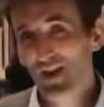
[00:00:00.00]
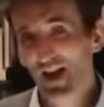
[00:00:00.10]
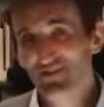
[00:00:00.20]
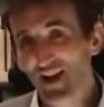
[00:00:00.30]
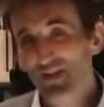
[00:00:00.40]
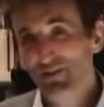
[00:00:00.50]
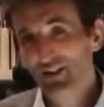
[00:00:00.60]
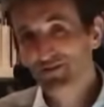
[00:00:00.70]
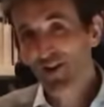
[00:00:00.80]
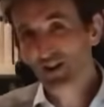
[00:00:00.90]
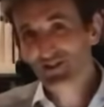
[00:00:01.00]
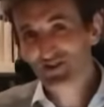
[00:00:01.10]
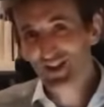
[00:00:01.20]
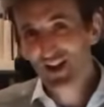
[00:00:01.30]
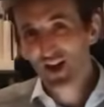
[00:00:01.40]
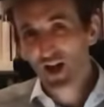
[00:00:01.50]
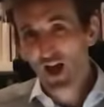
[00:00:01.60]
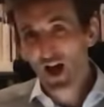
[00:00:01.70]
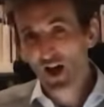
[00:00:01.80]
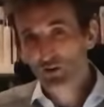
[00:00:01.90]
And David invites
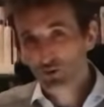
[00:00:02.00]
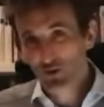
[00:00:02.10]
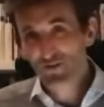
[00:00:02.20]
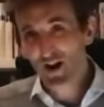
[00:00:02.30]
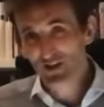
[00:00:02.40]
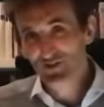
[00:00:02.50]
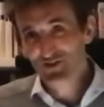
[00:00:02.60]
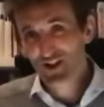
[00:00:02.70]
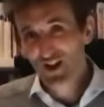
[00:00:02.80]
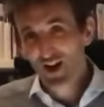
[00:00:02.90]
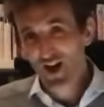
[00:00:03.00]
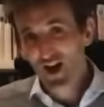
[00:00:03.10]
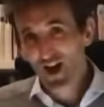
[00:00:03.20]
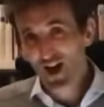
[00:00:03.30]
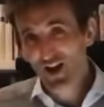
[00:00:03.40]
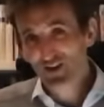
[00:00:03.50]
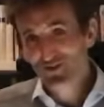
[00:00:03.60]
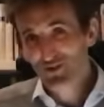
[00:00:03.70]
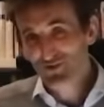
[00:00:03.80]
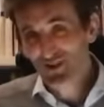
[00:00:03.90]
uh, all of us uh,
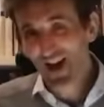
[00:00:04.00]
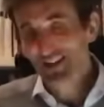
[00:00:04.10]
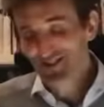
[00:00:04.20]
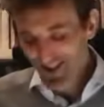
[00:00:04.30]
to taste